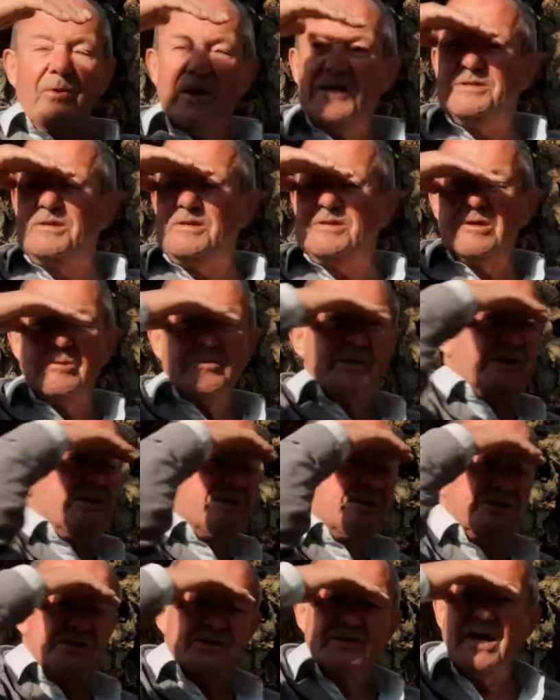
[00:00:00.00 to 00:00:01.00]
waited till we
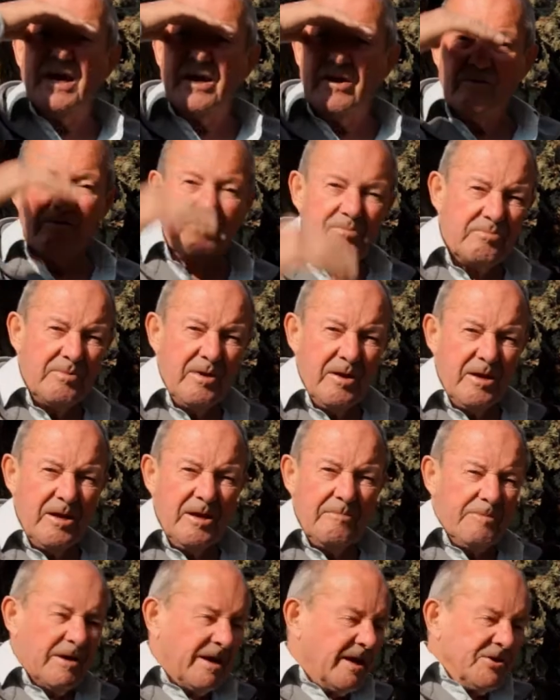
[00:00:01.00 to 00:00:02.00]
got a sail.
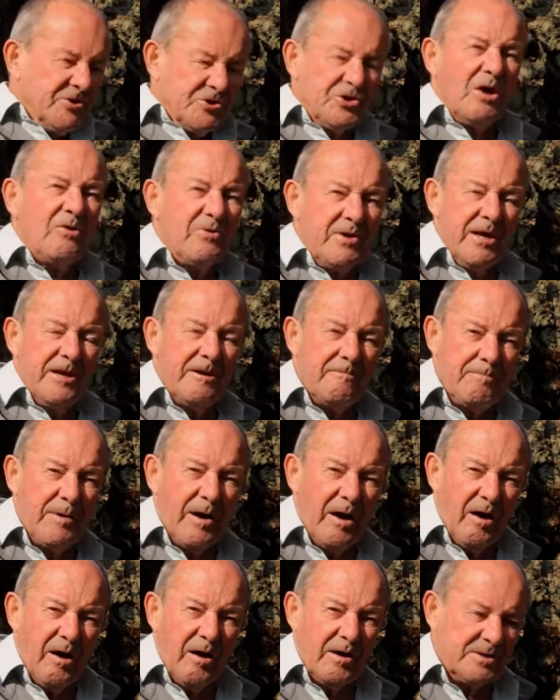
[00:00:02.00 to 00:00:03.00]
But joking
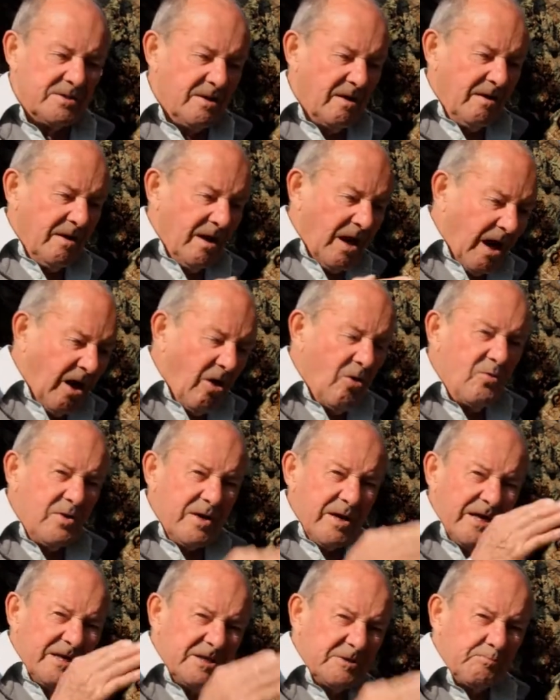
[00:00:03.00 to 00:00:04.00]
apart,
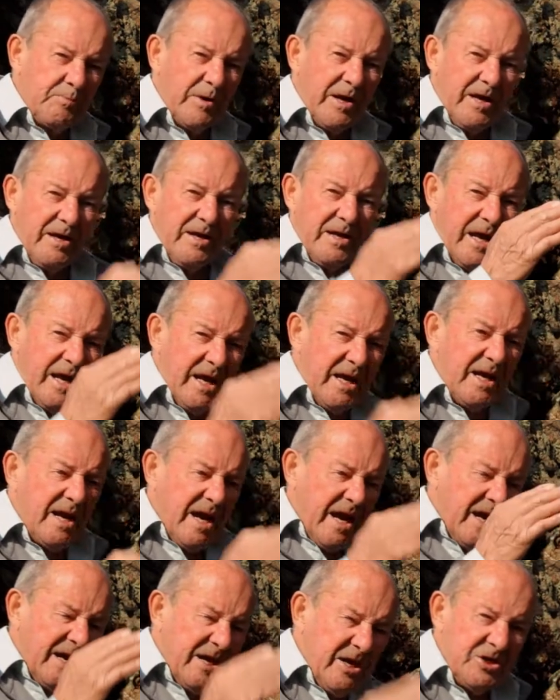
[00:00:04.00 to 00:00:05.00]
Oak has been
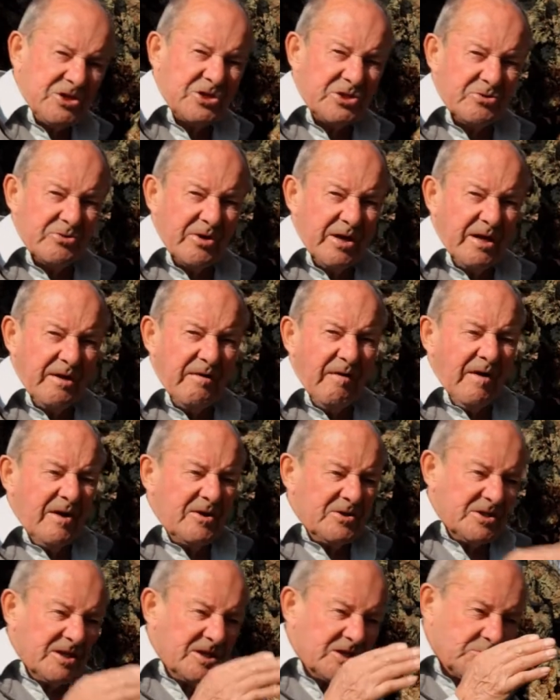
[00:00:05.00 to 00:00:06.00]
in our history
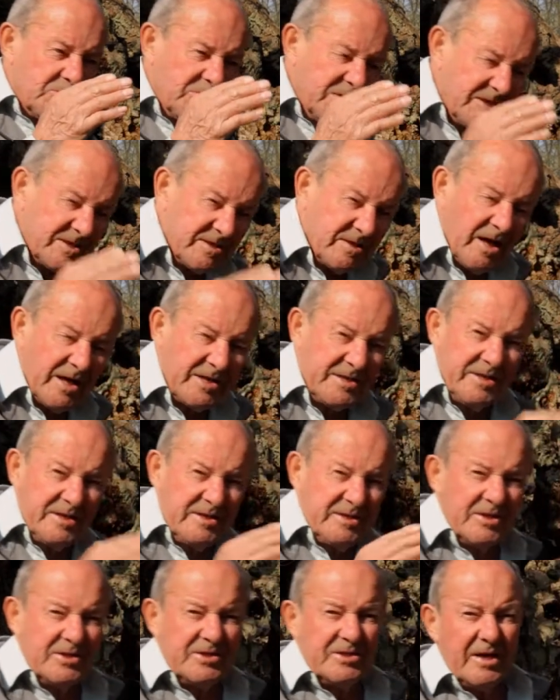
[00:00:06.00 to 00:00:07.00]
since we
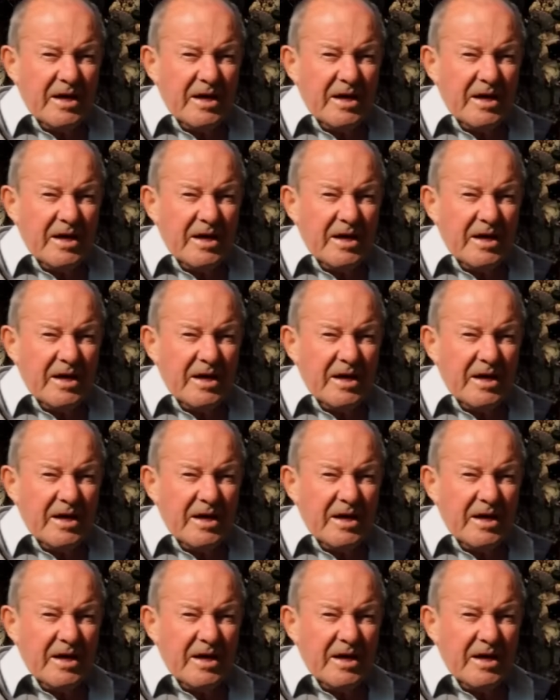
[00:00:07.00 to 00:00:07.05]
started to